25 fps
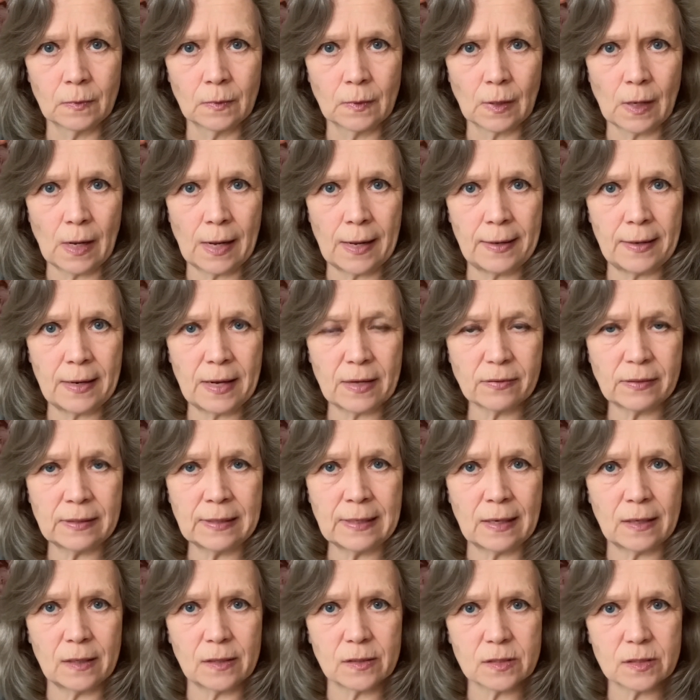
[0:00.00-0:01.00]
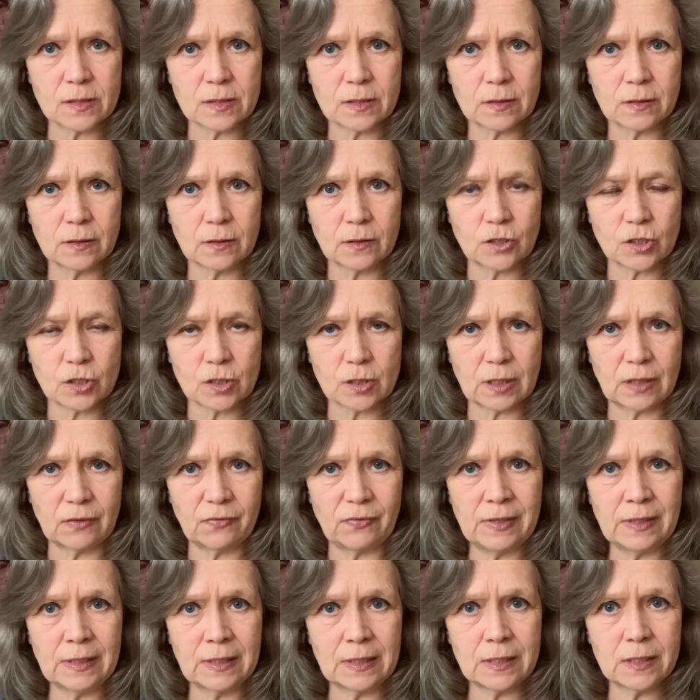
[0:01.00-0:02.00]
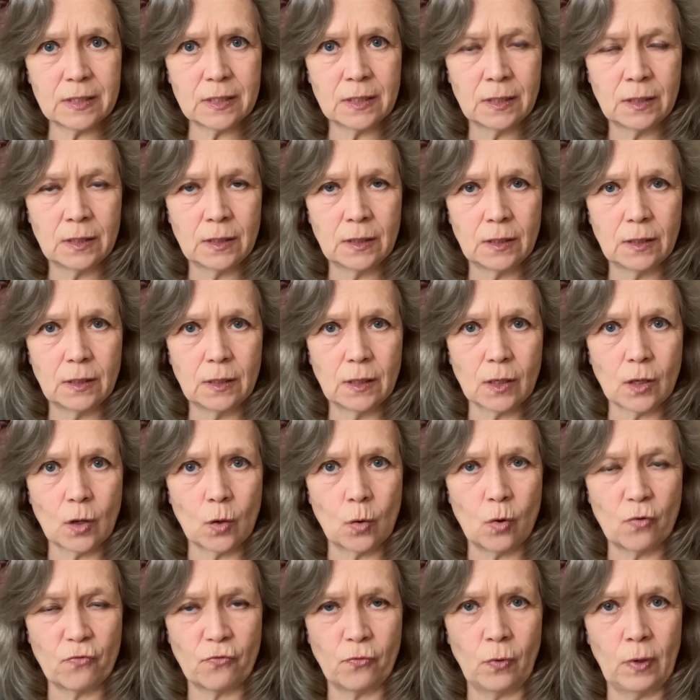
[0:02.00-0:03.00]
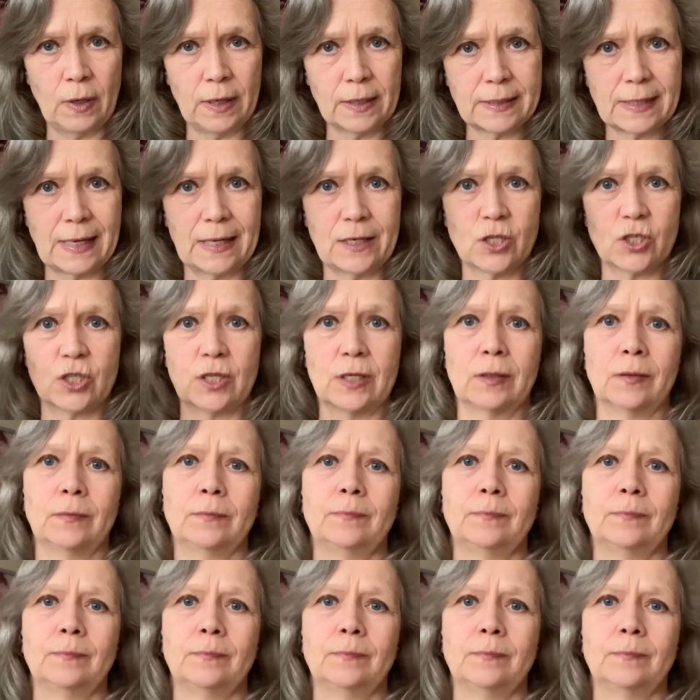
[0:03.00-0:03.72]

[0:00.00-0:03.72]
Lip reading: And nothing else, just giving it your full attention,